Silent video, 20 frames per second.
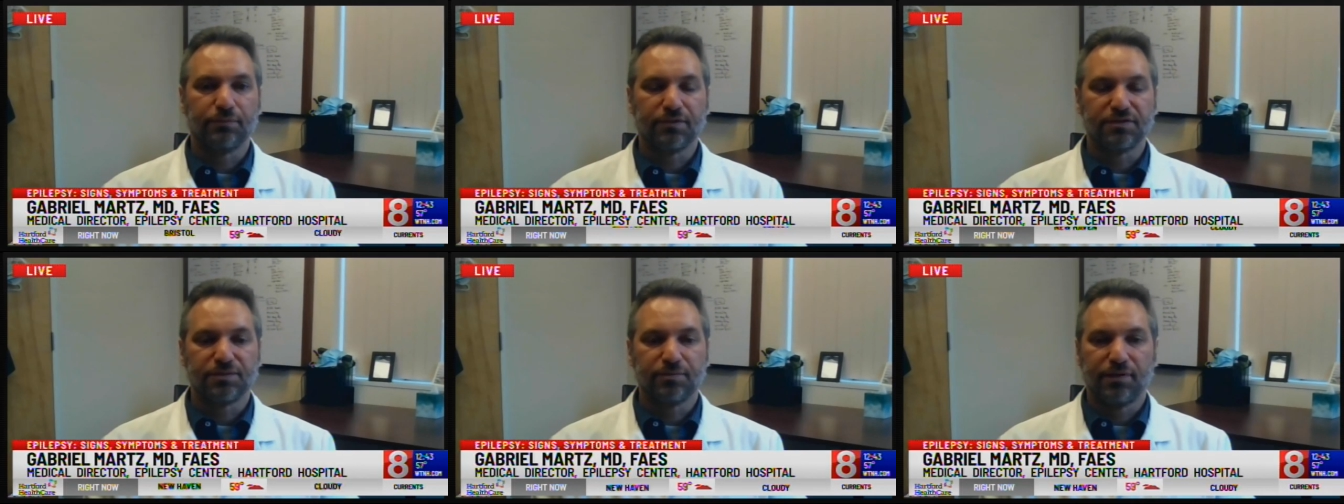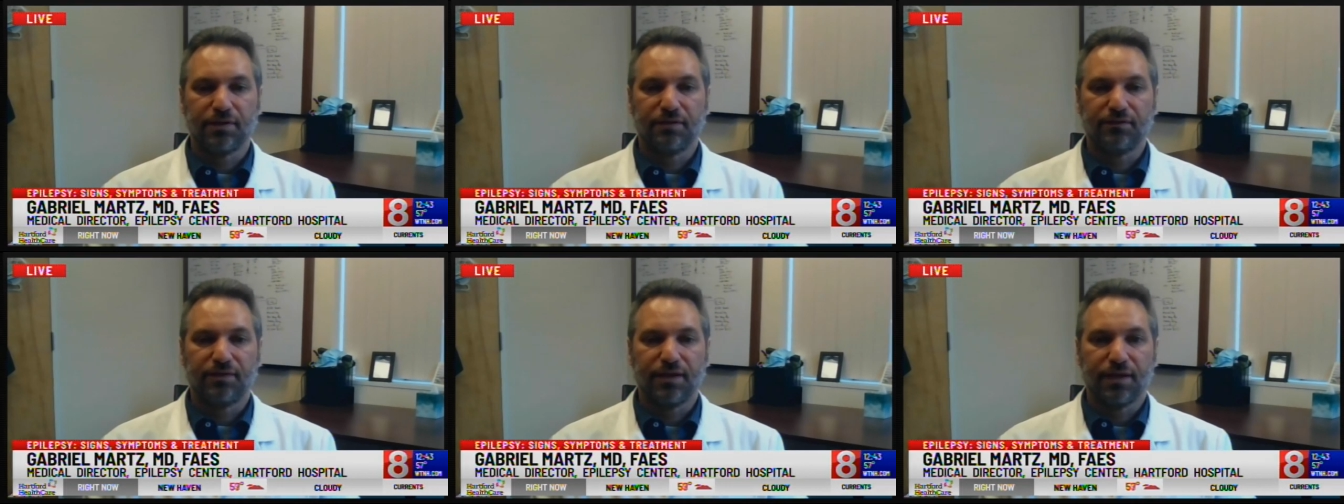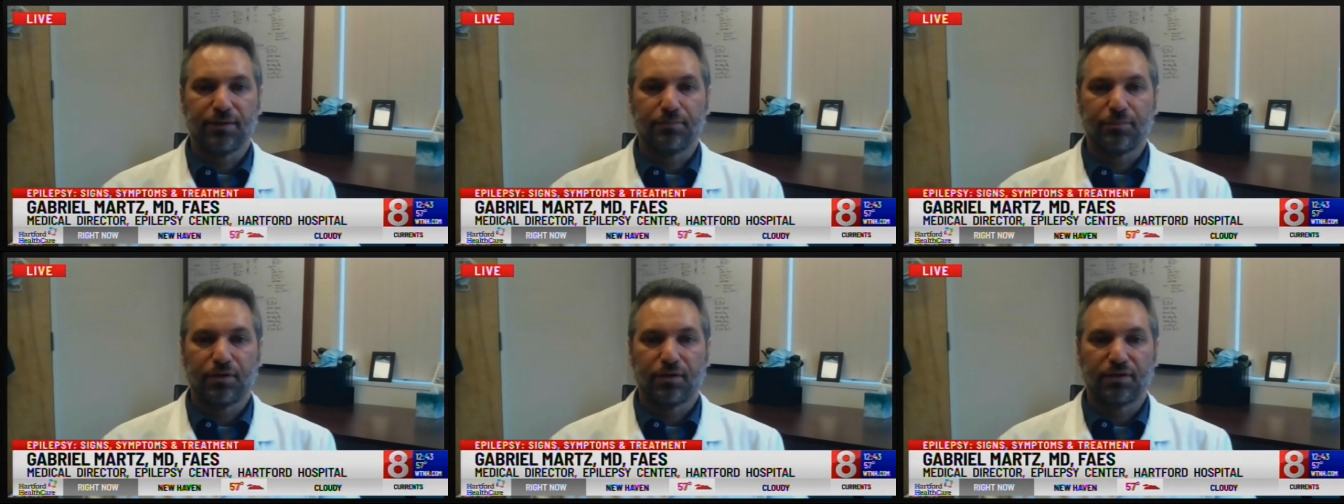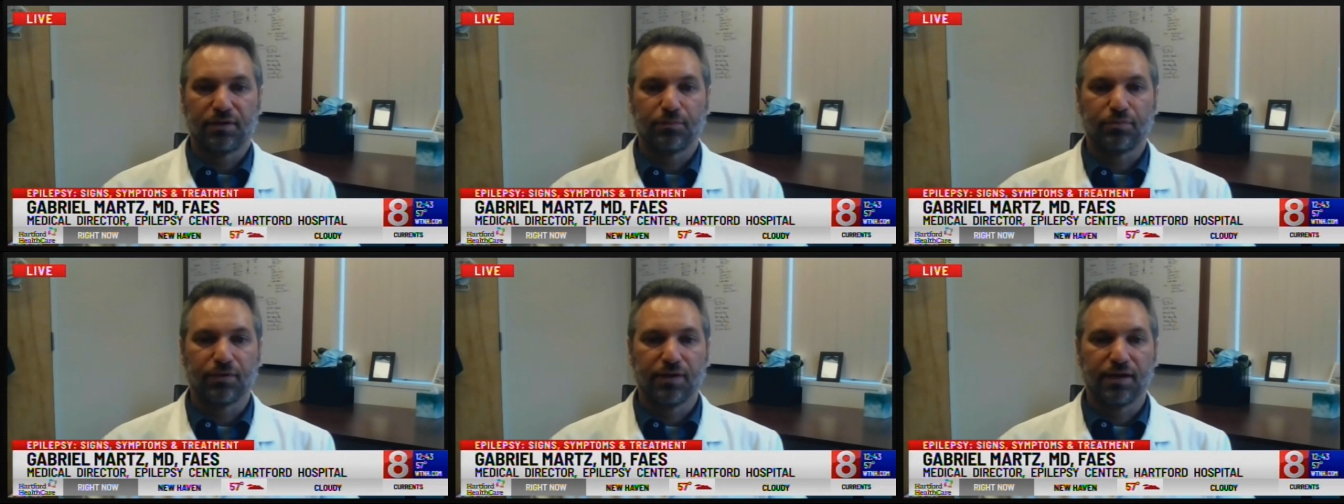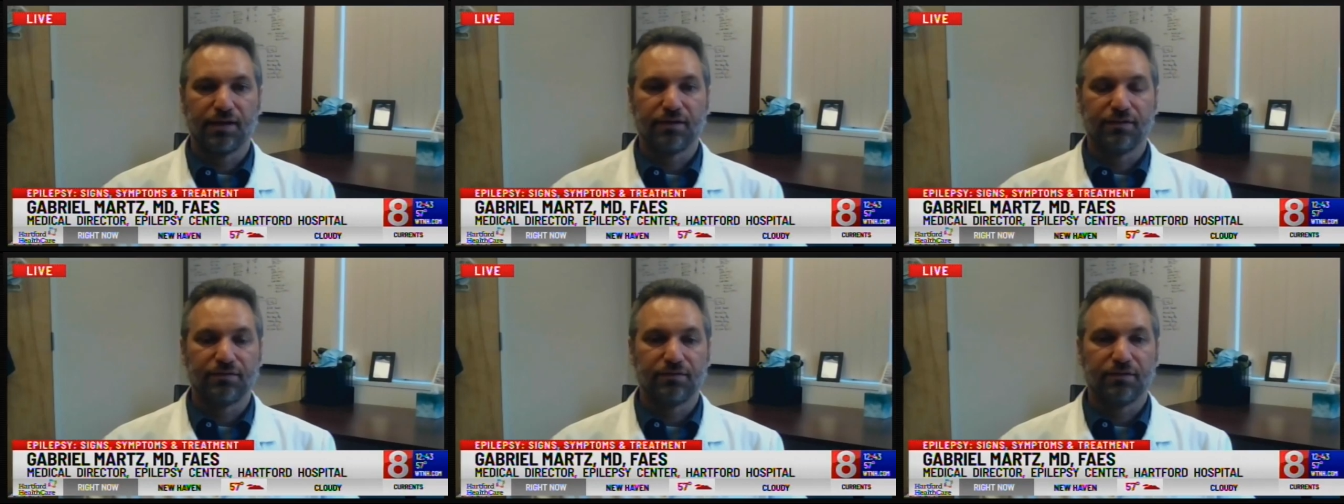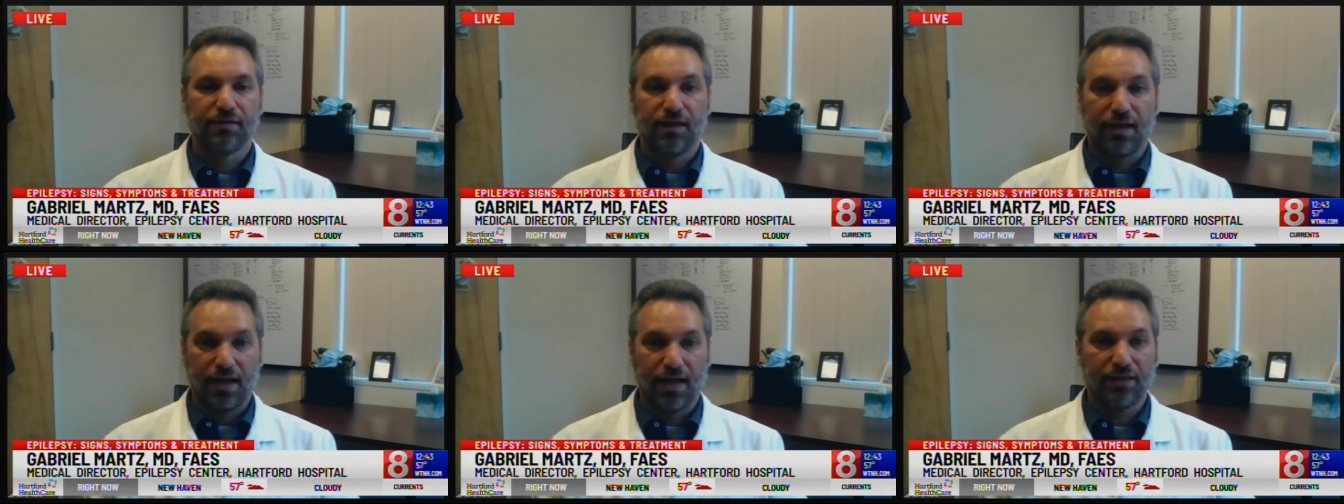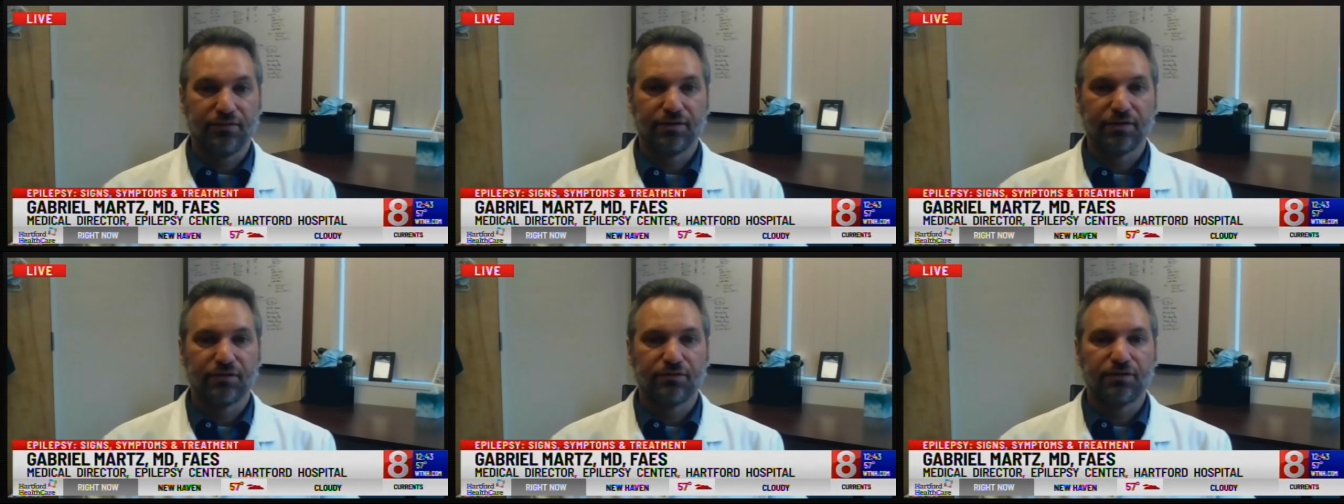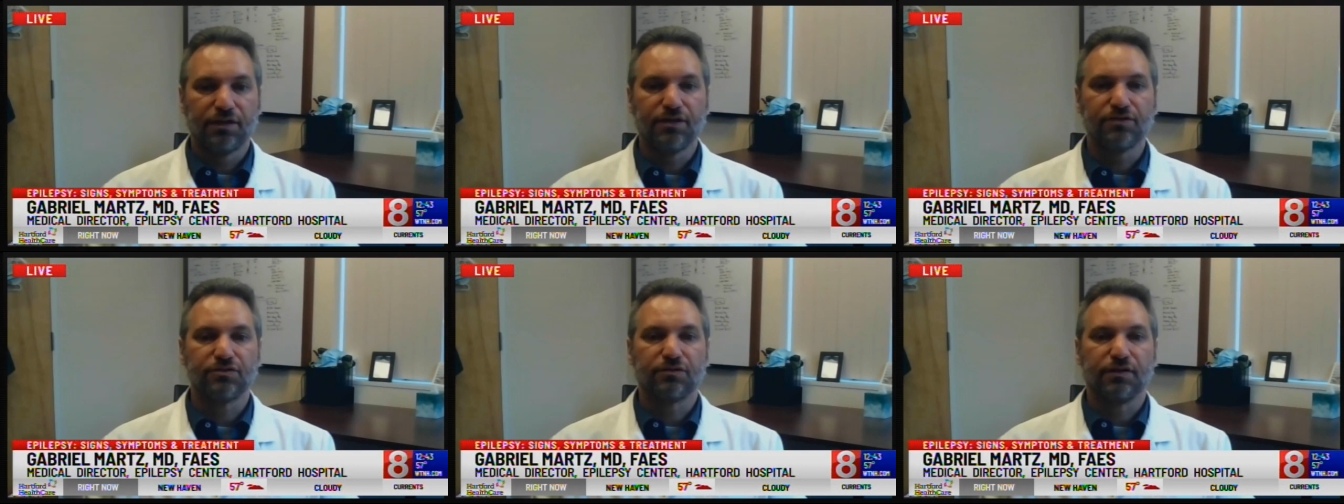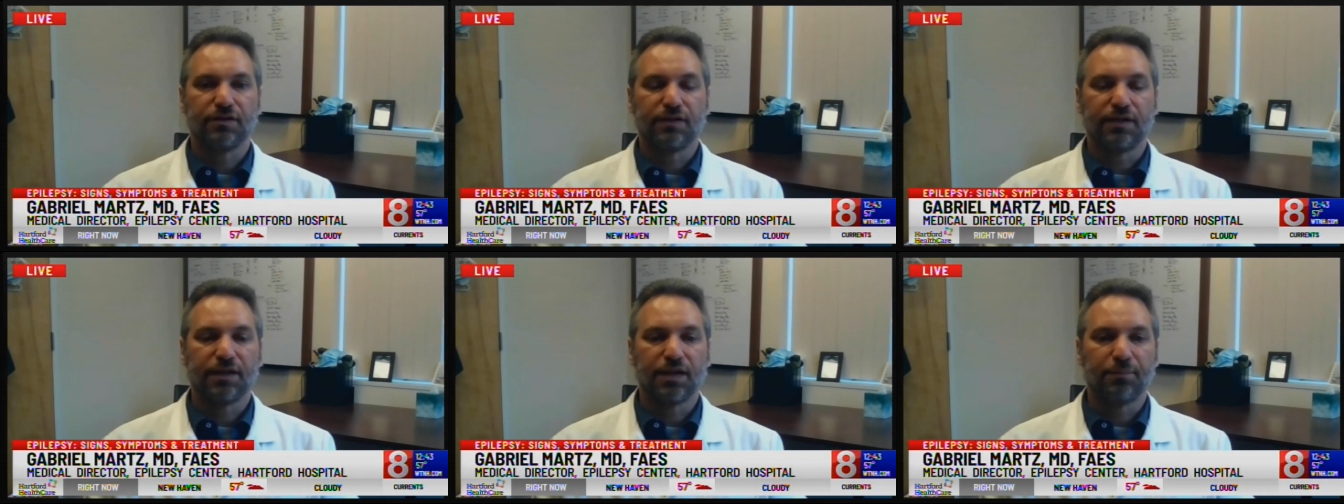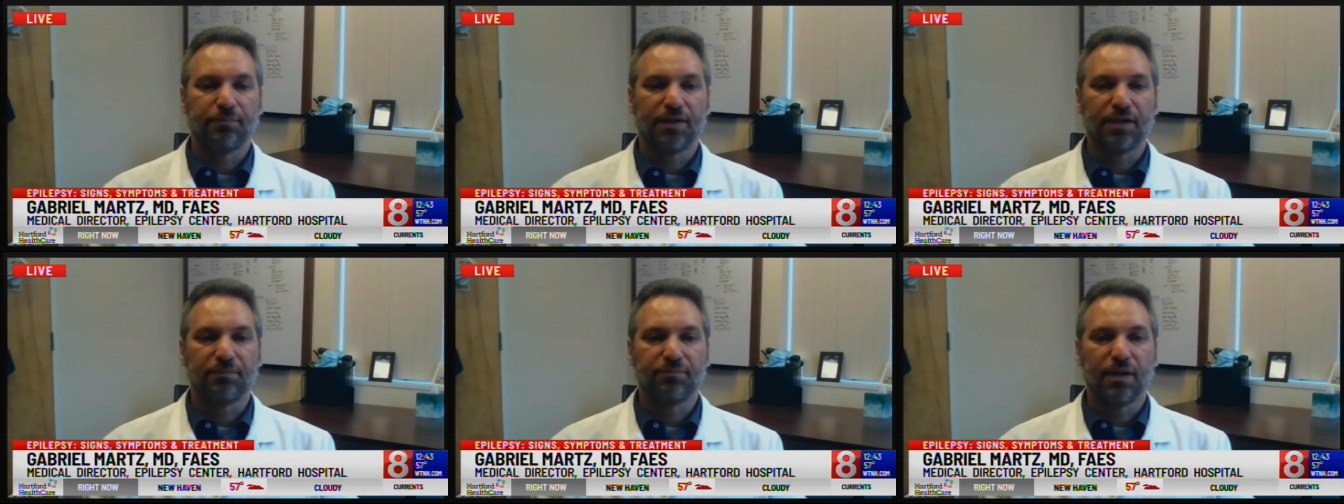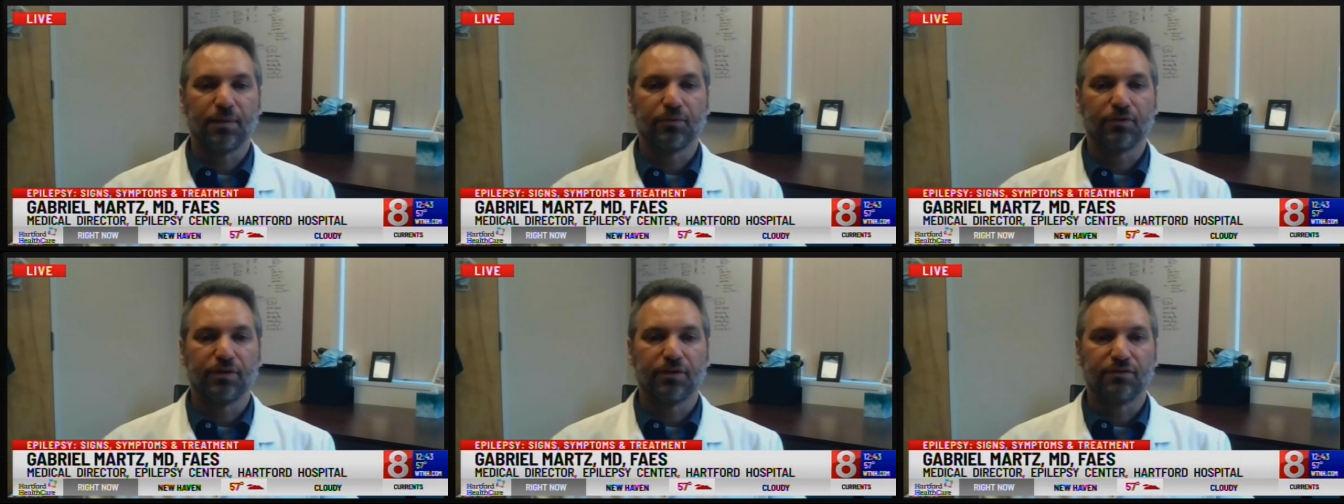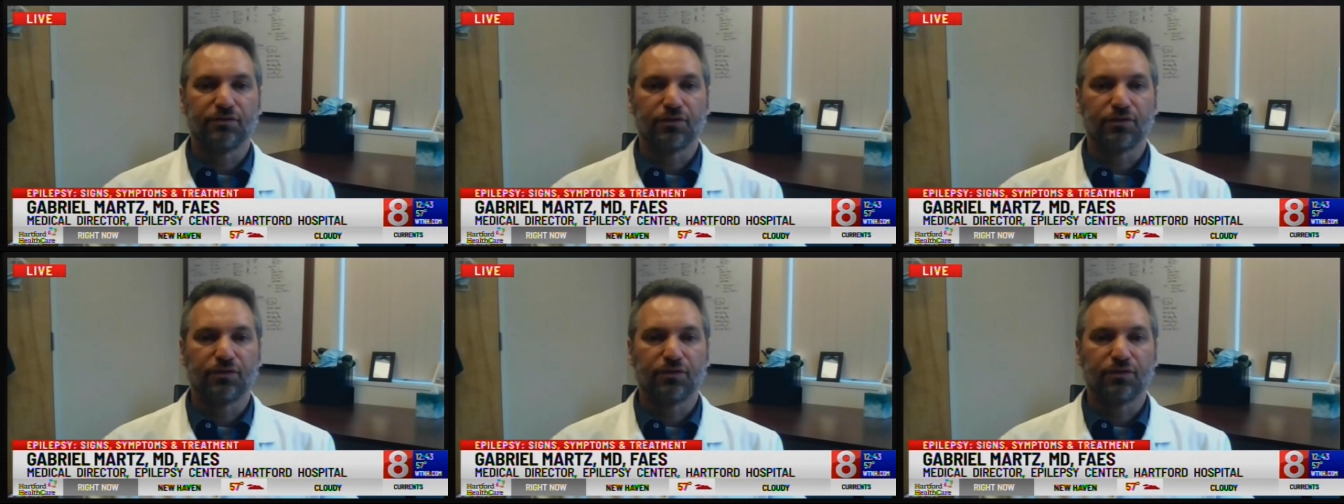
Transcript: which means that part of the brain is having a seizure and can't make memories.